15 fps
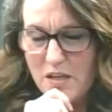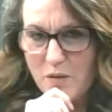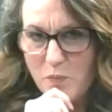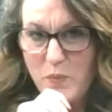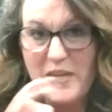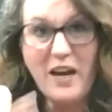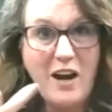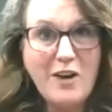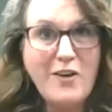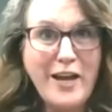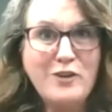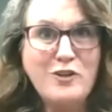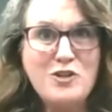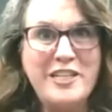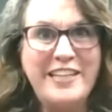we are
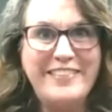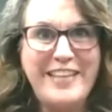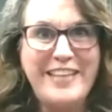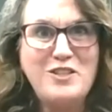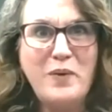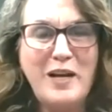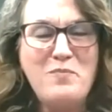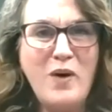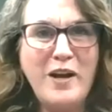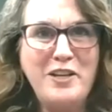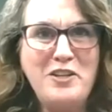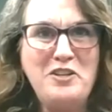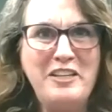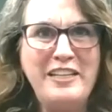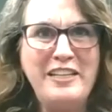energy. That's what I'm
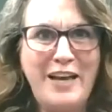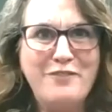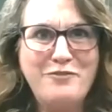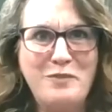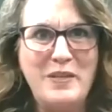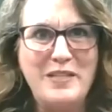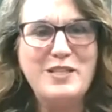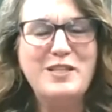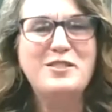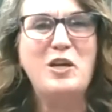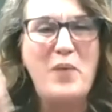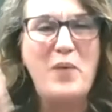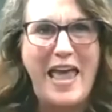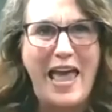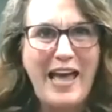wanting you to get from this, is that
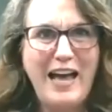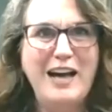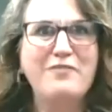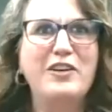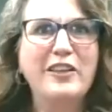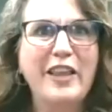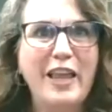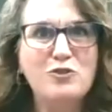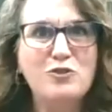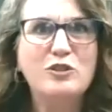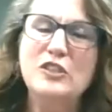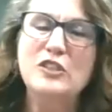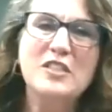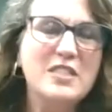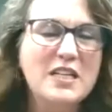we have
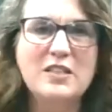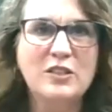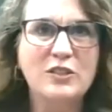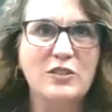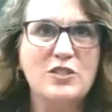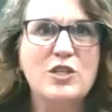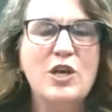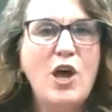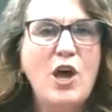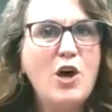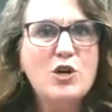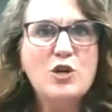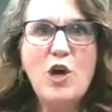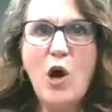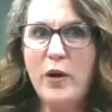electrical signals
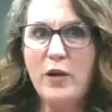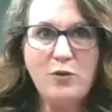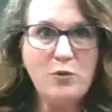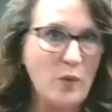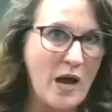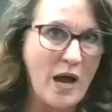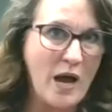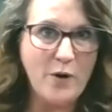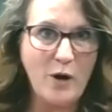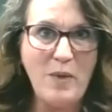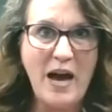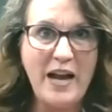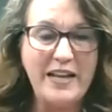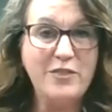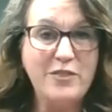going throughout our
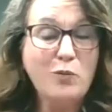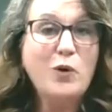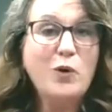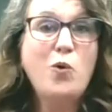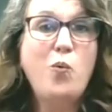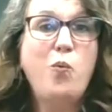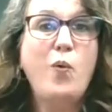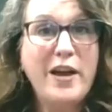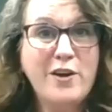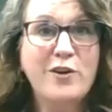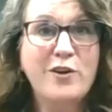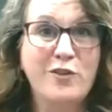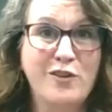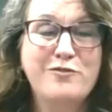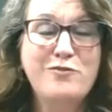body. They're
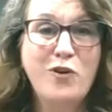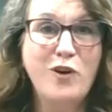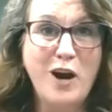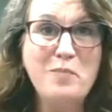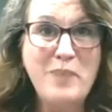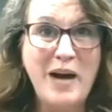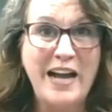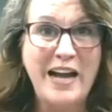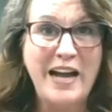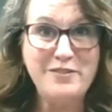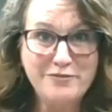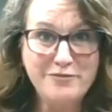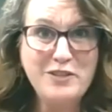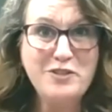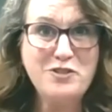required for our body to
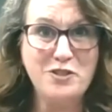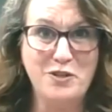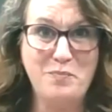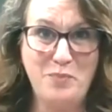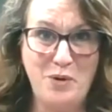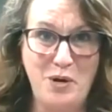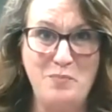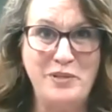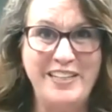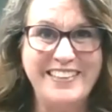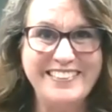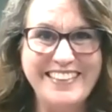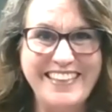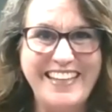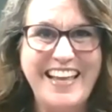function
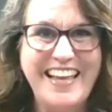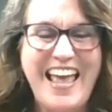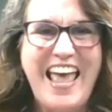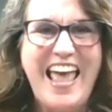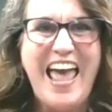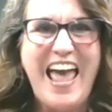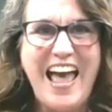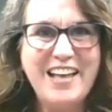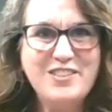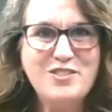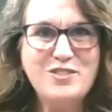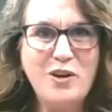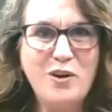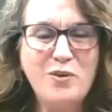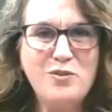appropriately. And
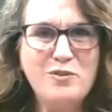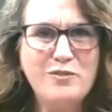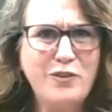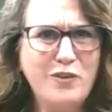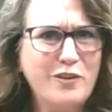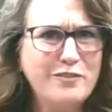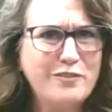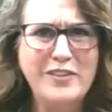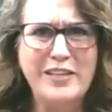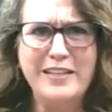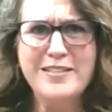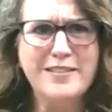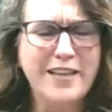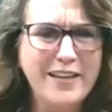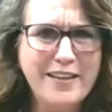so you've heard of
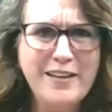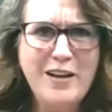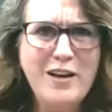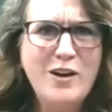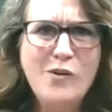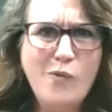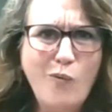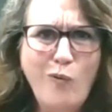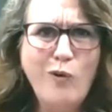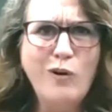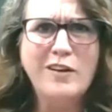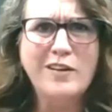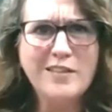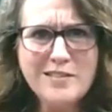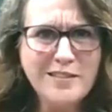things like
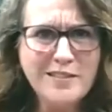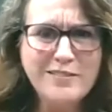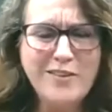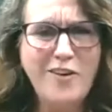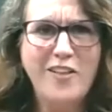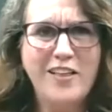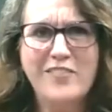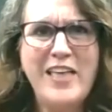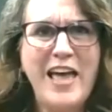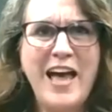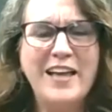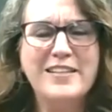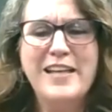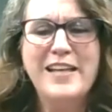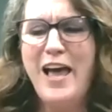auras and all of
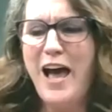that.